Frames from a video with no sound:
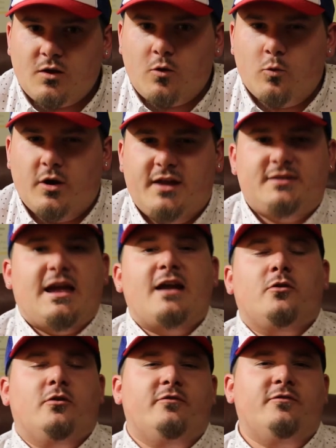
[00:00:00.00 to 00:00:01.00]
We'll hit that
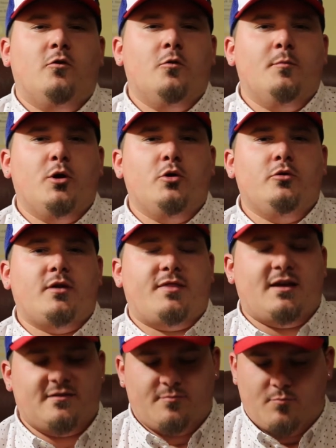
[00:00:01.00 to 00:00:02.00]
on the full moon. I
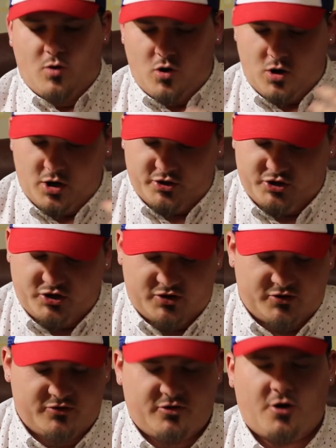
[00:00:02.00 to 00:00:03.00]
think it's March
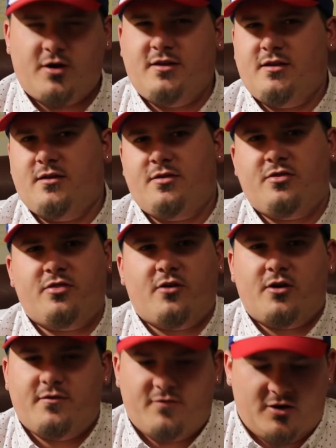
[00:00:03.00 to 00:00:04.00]
30th,
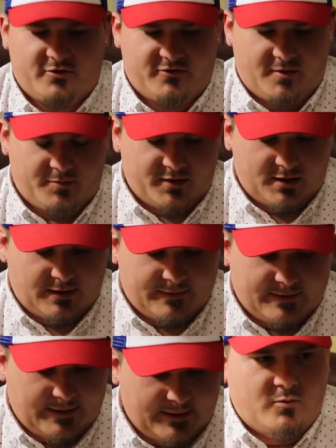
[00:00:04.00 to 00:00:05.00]
31st, something like
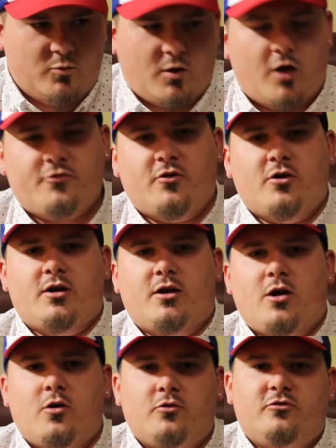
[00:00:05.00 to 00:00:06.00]
that. We're also going to
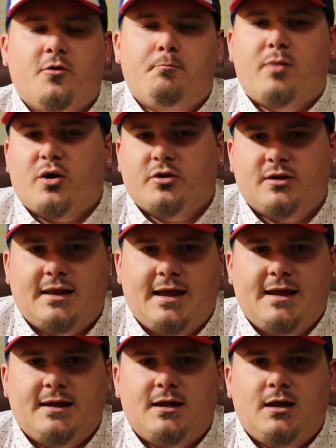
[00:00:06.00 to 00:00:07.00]
go to Burton
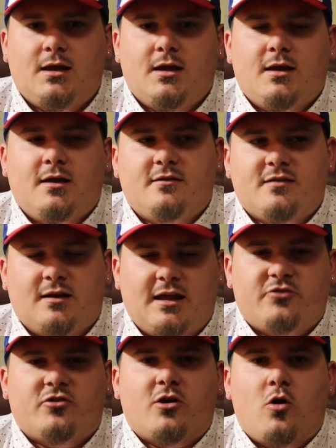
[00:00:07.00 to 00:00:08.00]
Lake. It's an
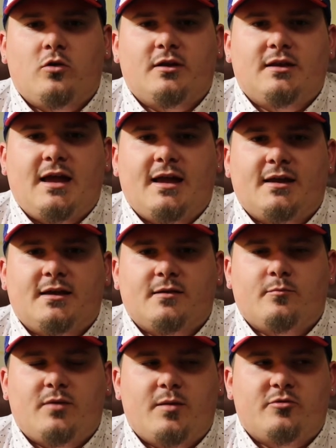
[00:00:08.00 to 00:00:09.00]
electric only lake
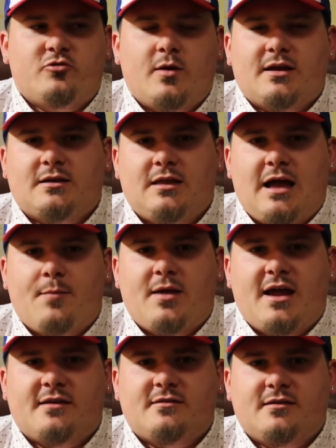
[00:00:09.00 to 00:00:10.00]
in between
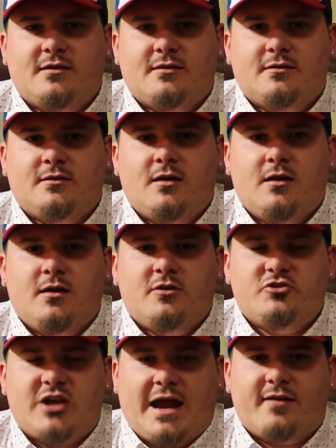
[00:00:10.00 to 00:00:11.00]
Climax and
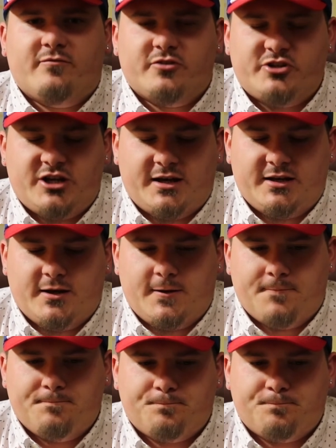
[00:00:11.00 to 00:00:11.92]
Chatham, Virginia.